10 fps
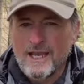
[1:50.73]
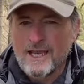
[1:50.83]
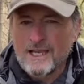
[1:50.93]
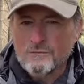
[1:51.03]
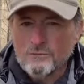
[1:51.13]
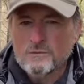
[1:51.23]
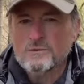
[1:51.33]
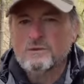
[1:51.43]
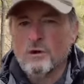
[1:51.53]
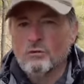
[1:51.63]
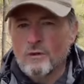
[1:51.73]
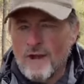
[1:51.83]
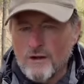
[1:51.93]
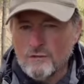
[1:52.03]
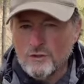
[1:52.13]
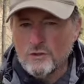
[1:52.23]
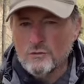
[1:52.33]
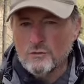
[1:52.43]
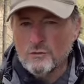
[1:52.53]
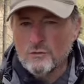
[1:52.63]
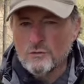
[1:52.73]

and around you